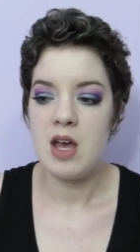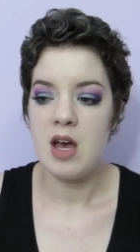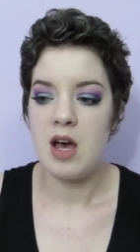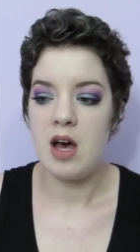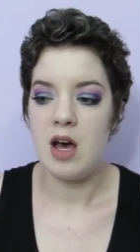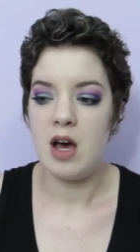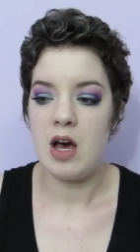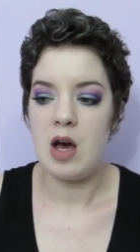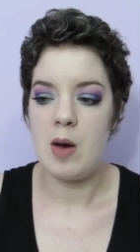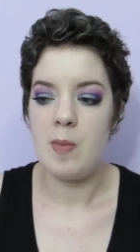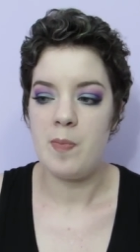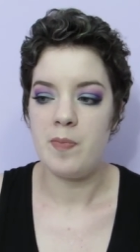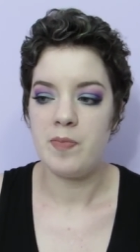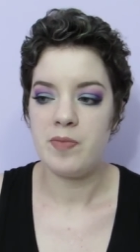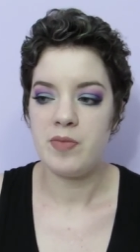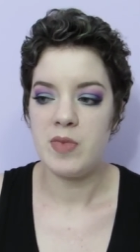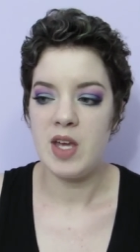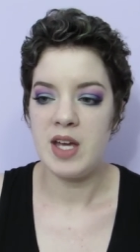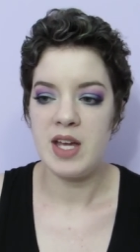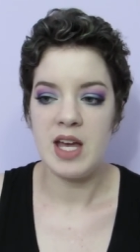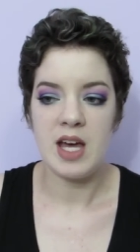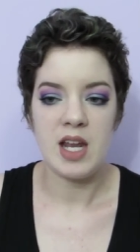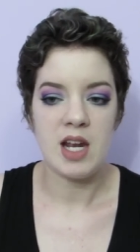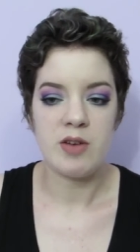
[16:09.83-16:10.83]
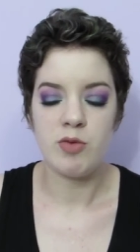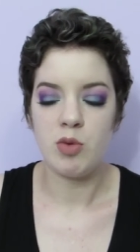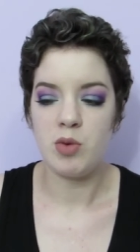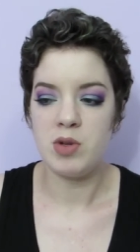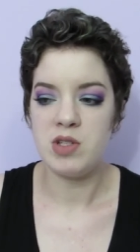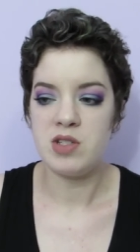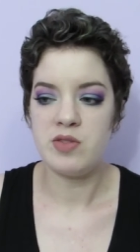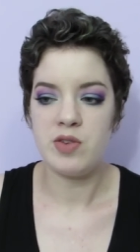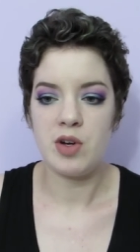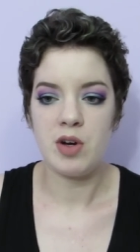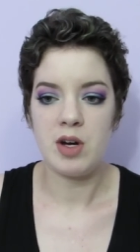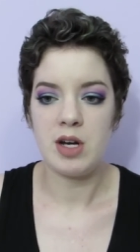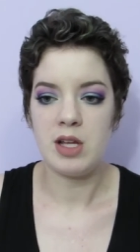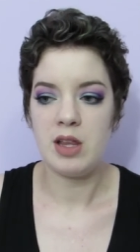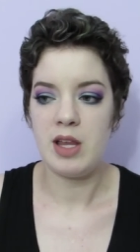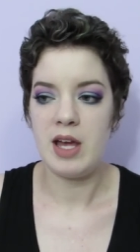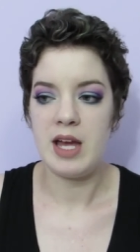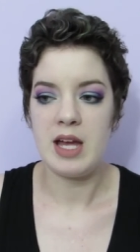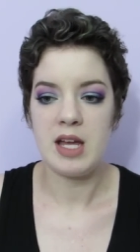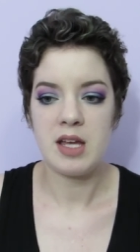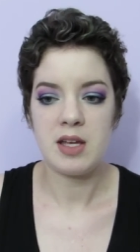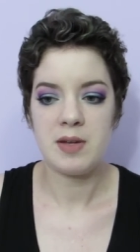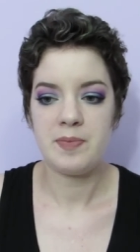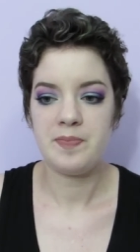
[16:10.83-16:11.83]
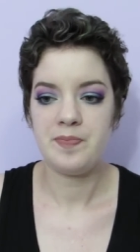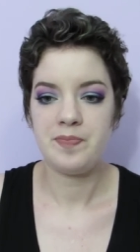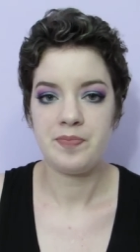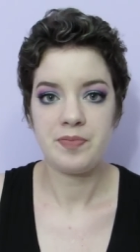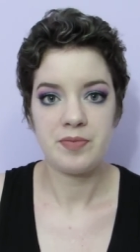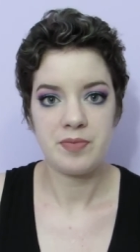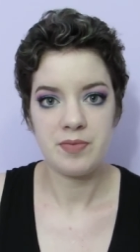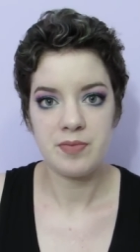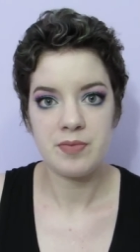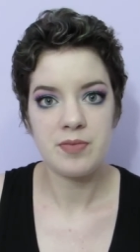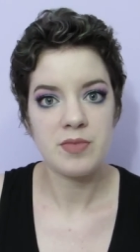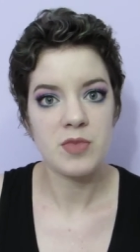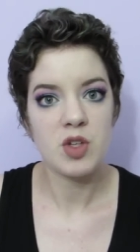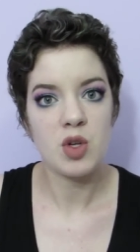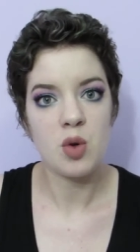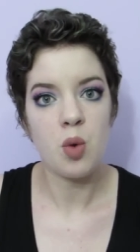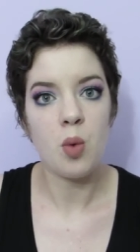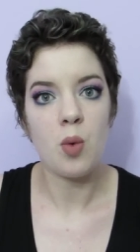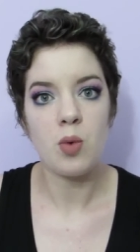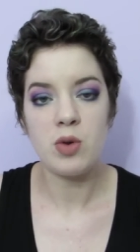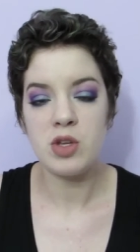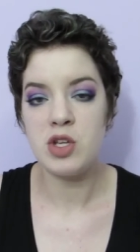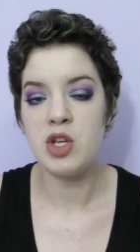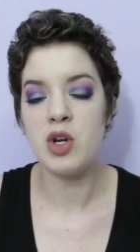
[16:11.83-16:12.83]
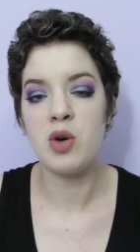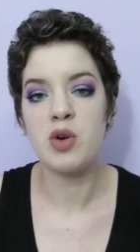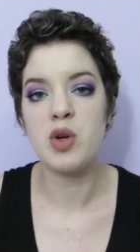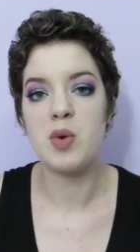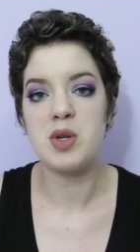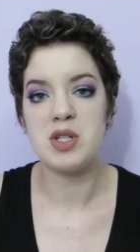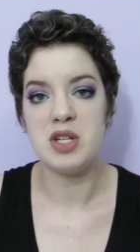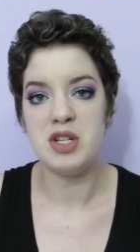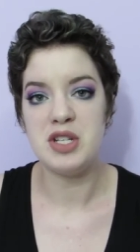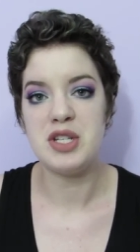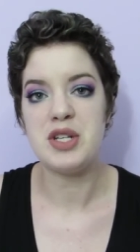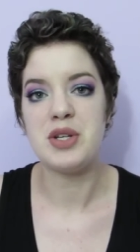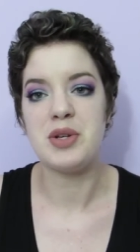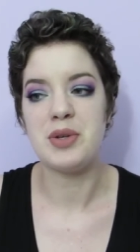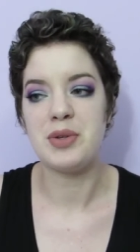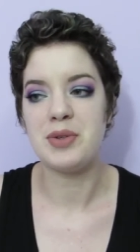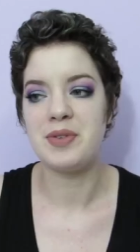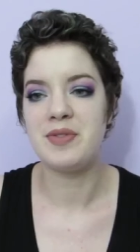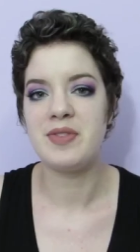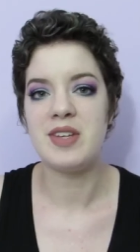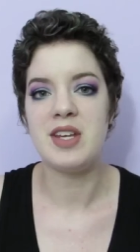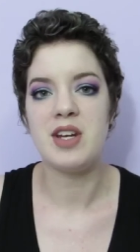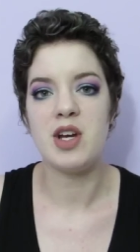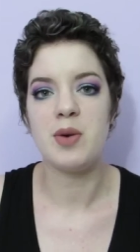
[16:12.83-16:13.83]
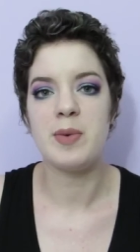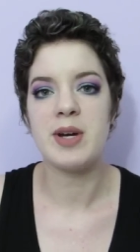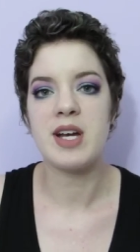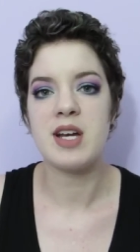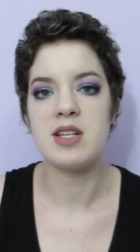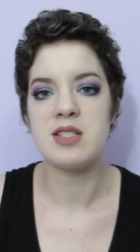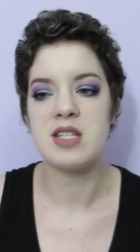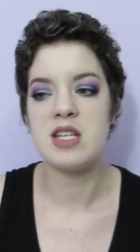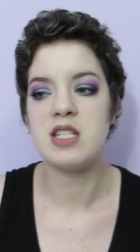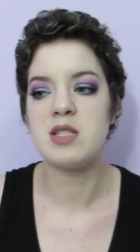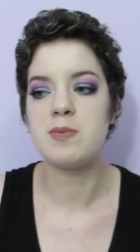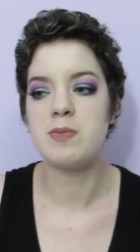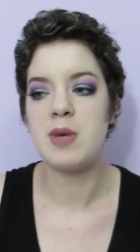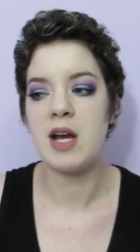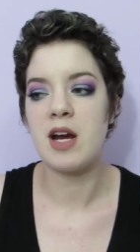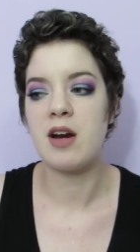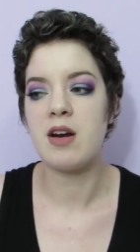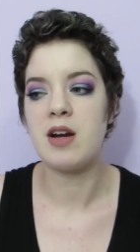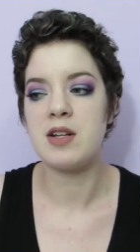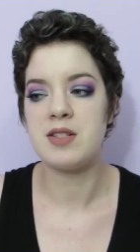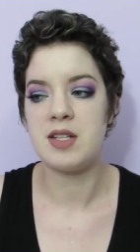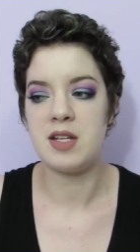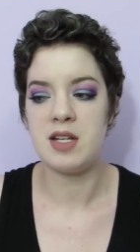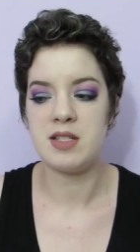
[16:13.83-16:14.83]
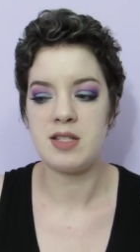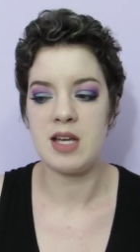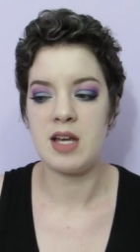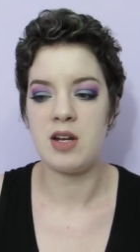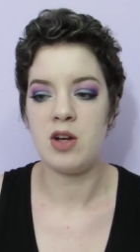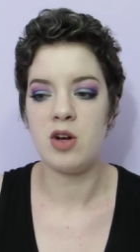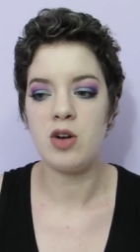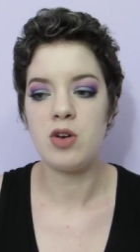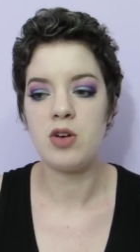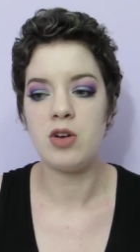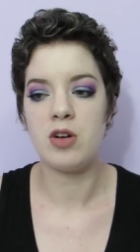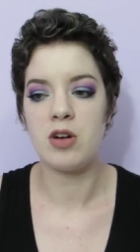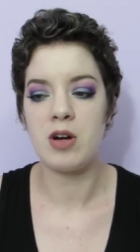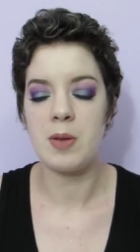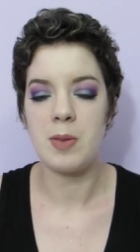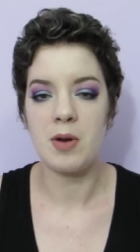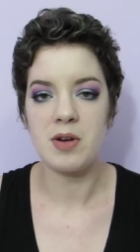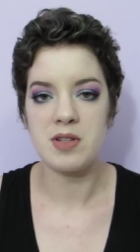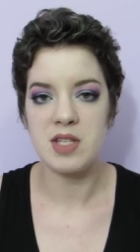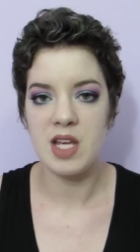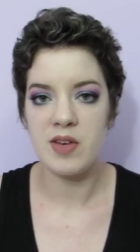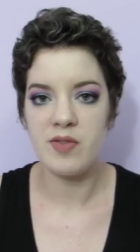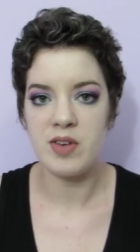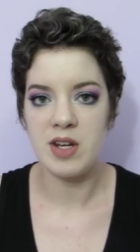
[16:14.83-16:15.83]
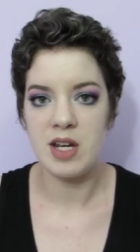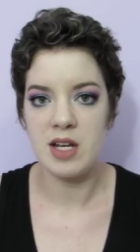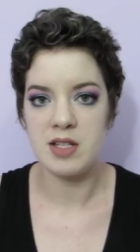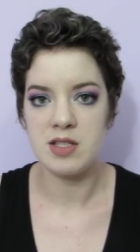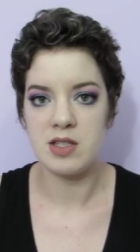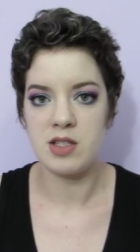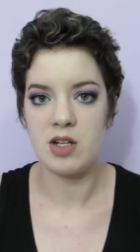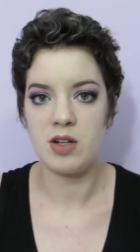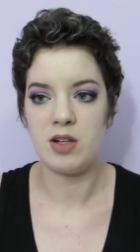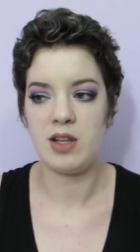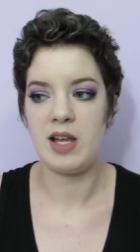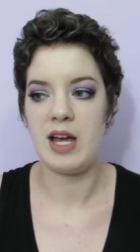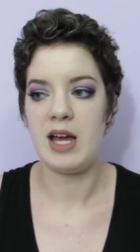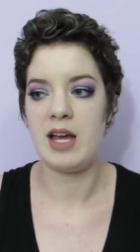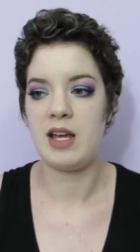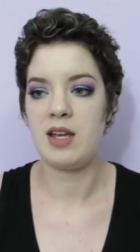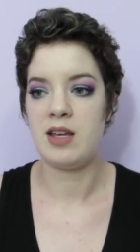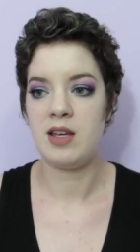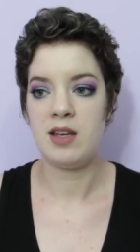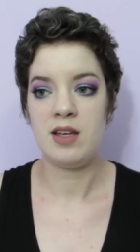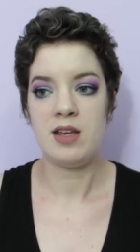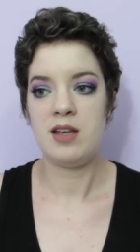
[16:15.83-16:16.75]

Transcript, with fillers: Again, everyone's very, like, cool. You don't know what to do, you know, because his parents and his aunt and uncle are in their 70s and they're like,